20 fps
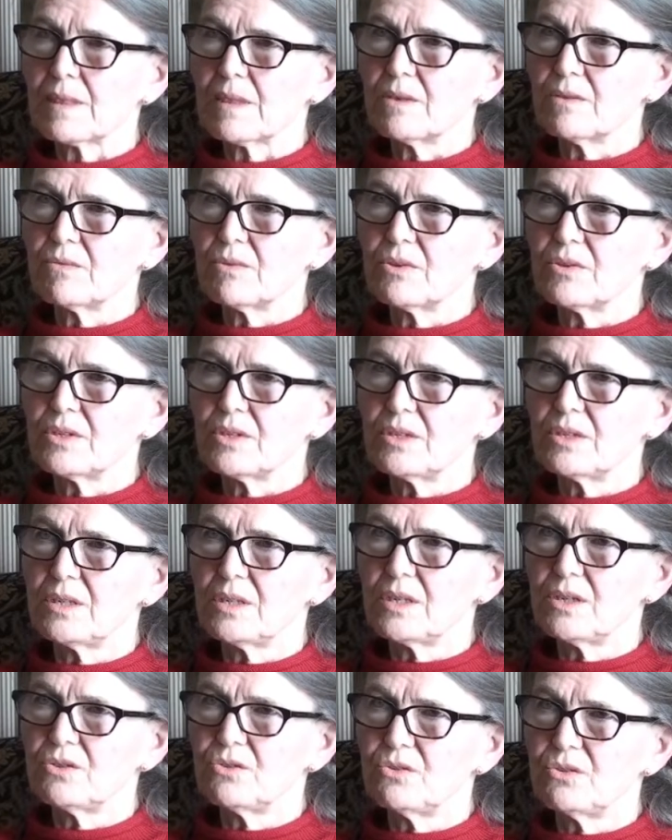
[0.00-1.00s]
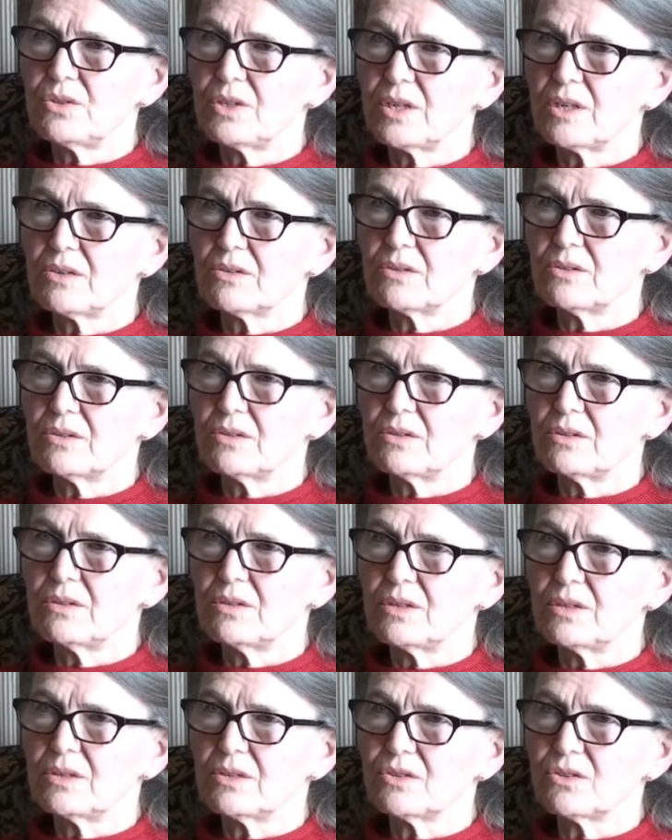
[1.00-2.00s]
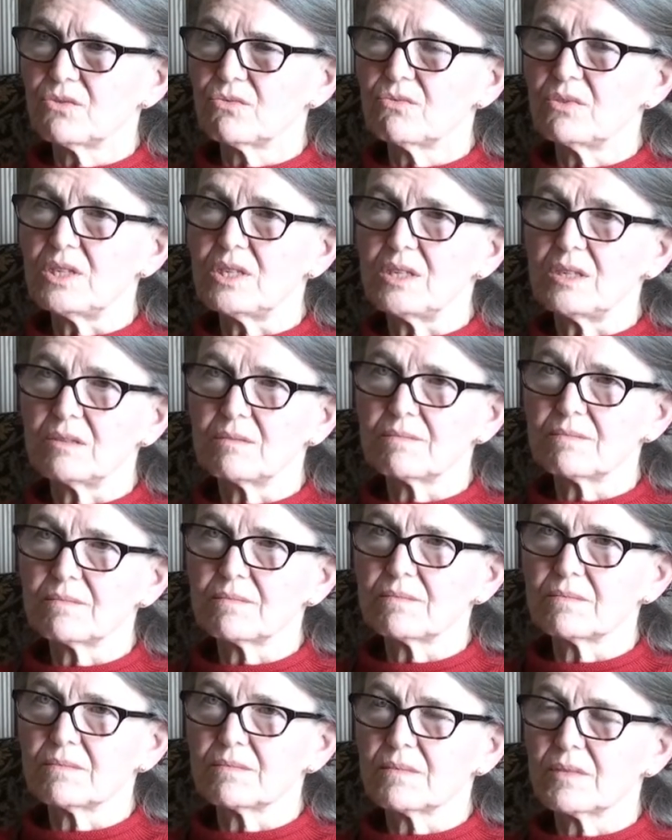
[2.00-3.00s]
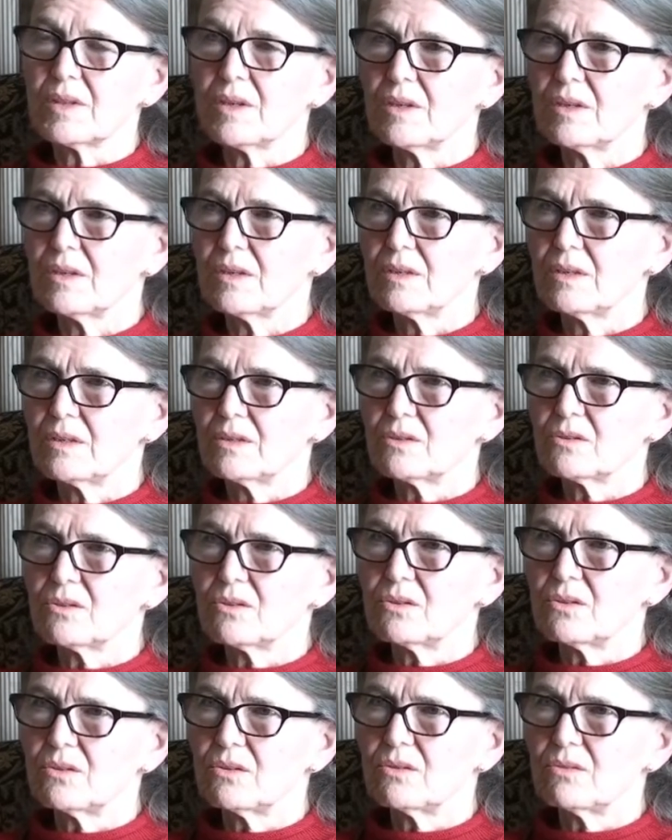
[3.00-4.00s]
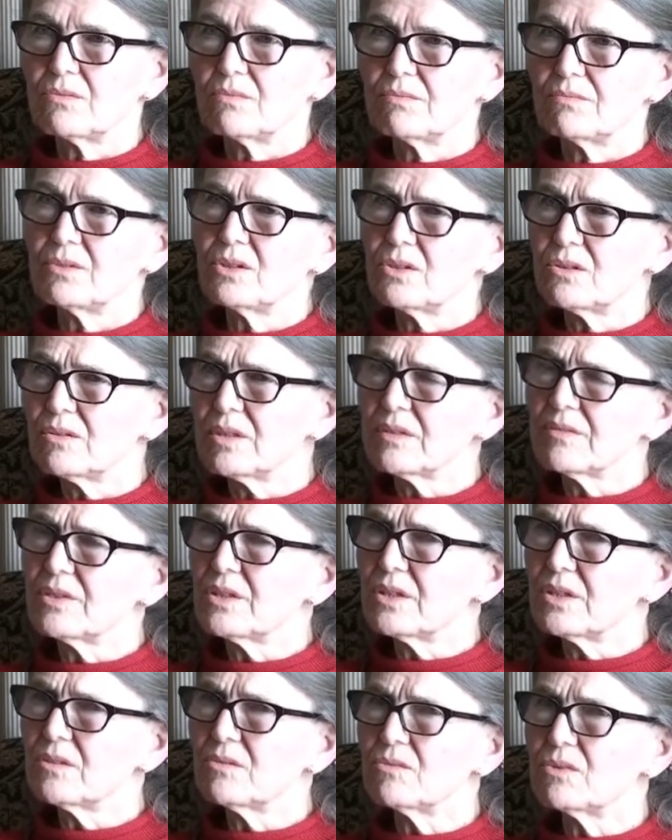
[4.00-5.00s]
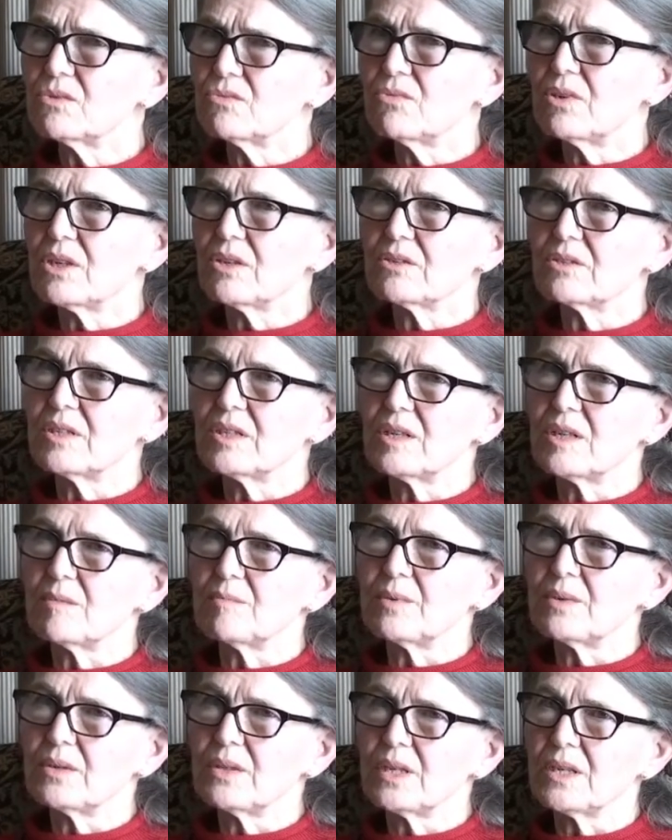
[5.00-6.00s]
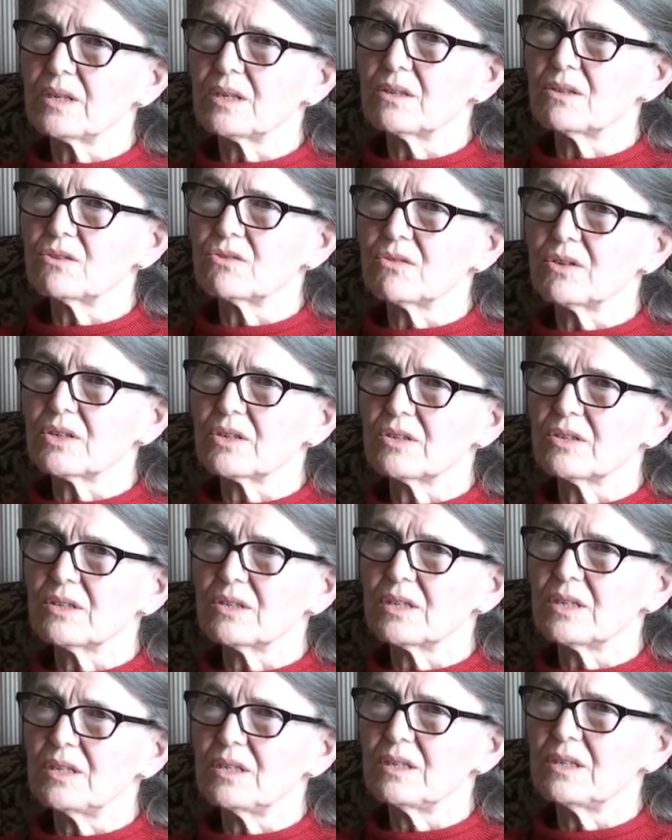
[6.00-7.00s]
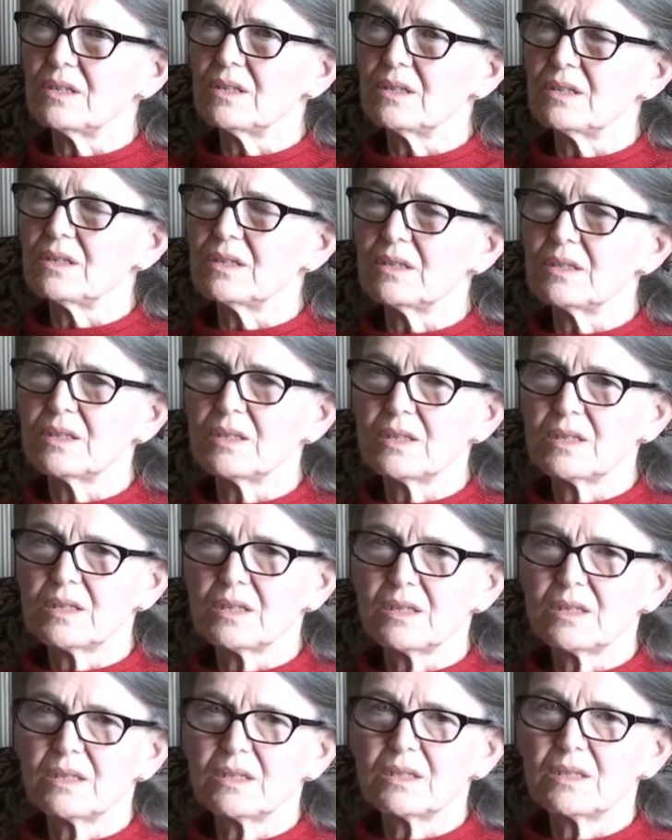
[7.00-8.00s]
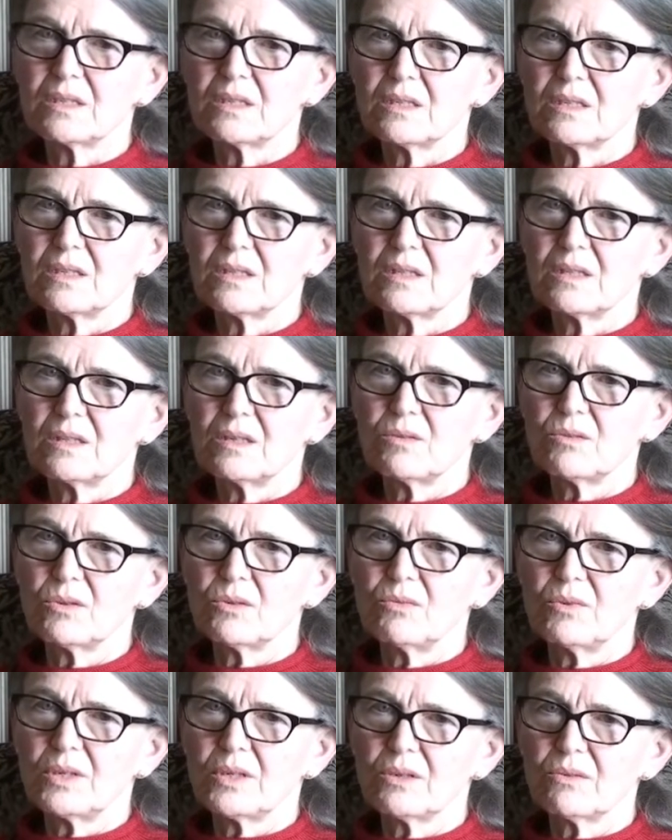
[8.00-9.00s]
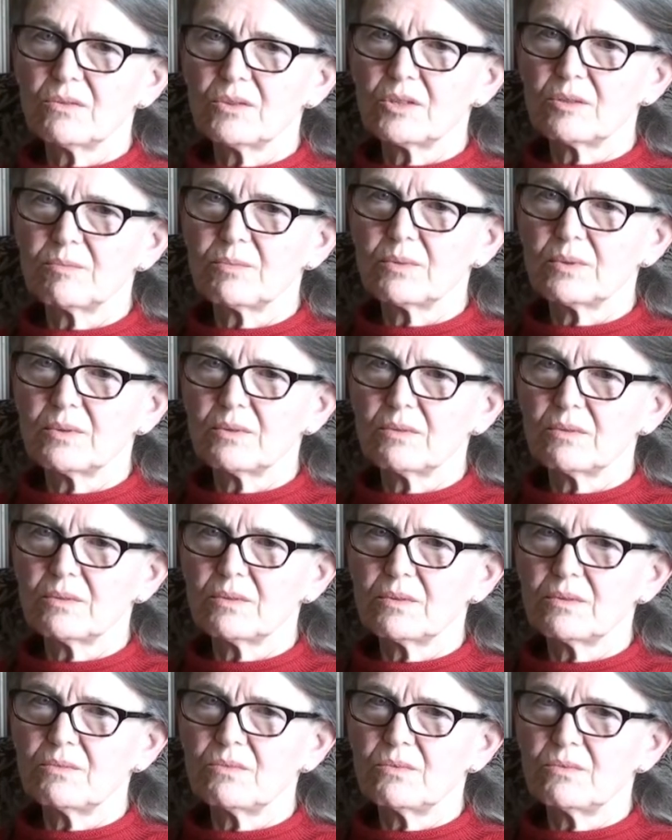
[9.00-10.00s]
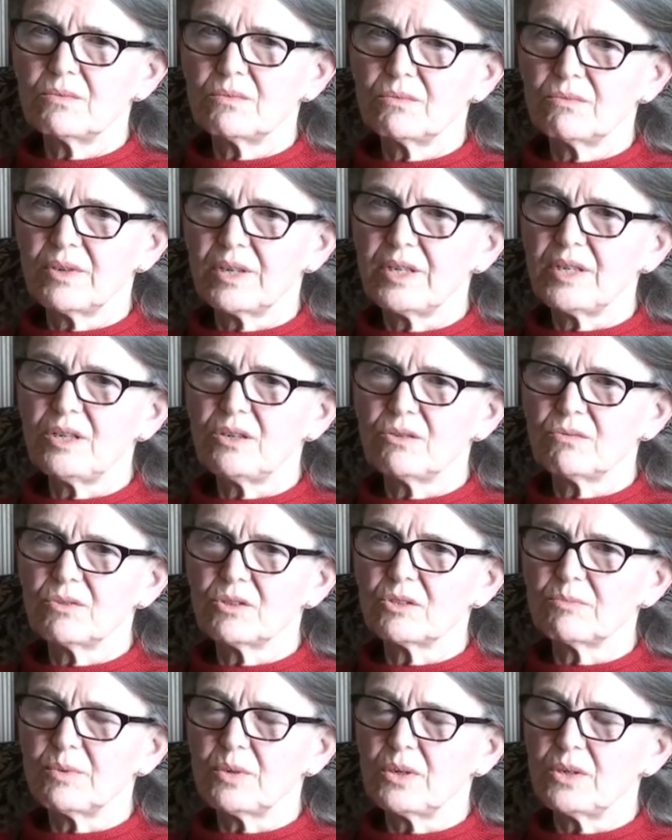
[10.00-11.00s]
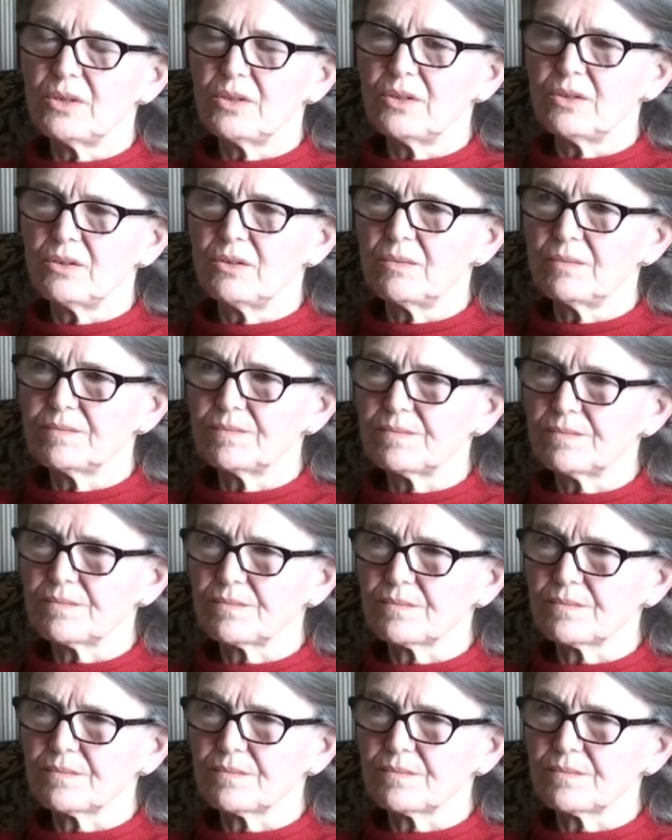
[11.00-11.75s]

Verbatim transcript: This was in uh, 2003, uh, so you know everything was well set up on that construction site. Uh, they were well ready to respond. You know.